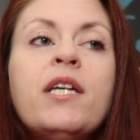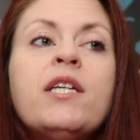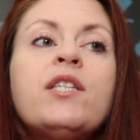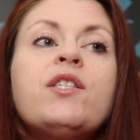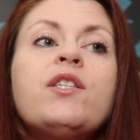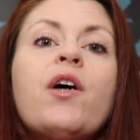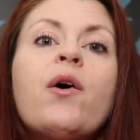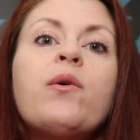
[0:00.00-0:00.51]

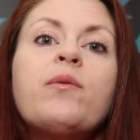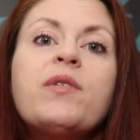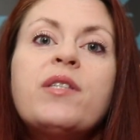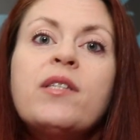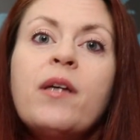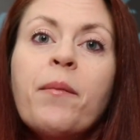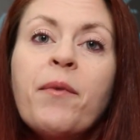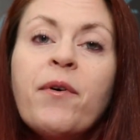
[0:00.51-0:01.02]
So
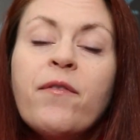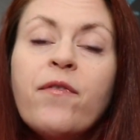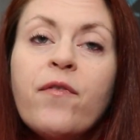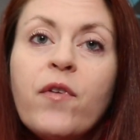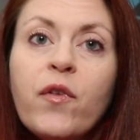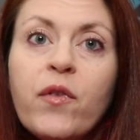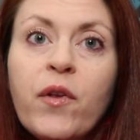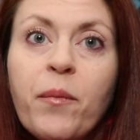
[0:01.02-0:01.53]
some
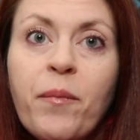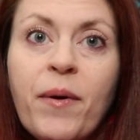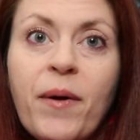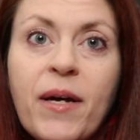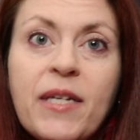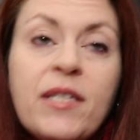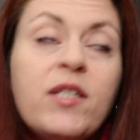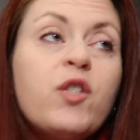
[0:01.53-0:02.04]
of the
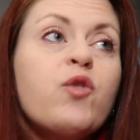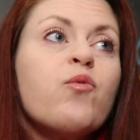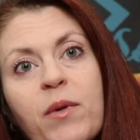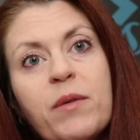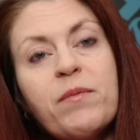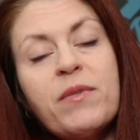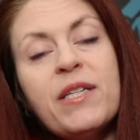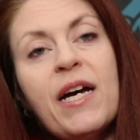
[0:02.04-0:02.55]
best
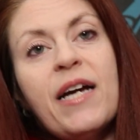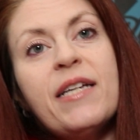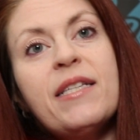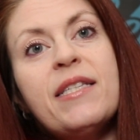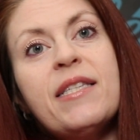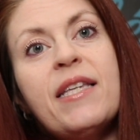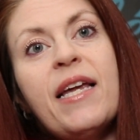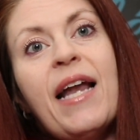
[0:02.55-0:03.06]

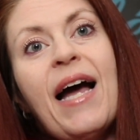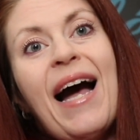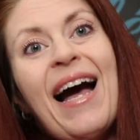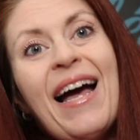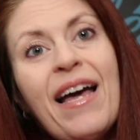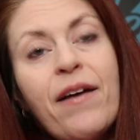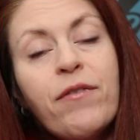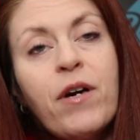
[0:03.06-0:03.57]
websites that
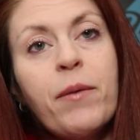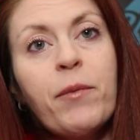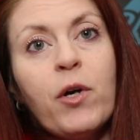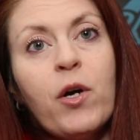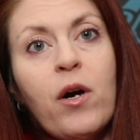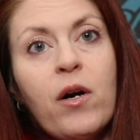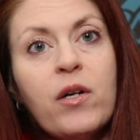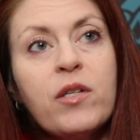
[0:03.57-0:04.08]
I have come
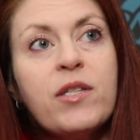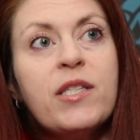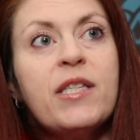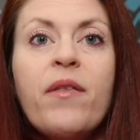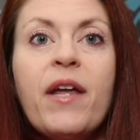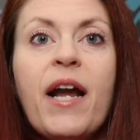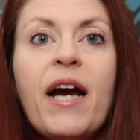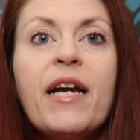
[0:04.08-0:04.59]
across
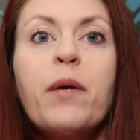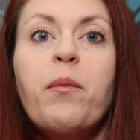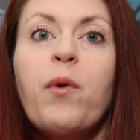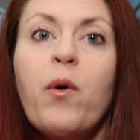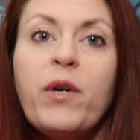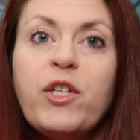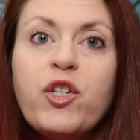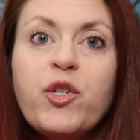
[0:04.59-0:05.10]
that I could
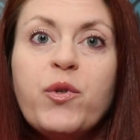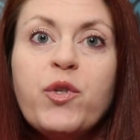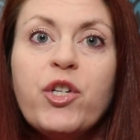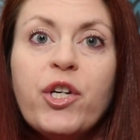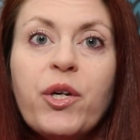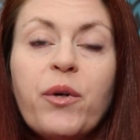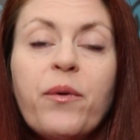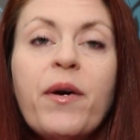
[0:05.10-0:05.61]
point you
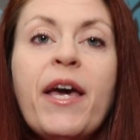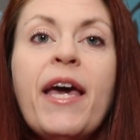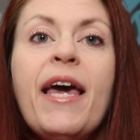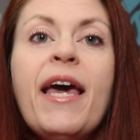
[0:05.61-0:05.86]
to,